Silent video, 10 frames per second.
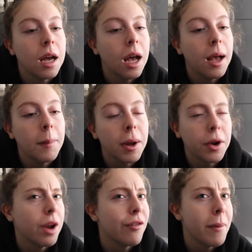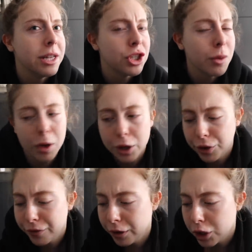Um, I don't know if I mentioned I'm gonna
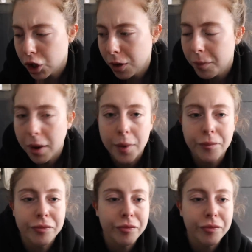do a food shop, but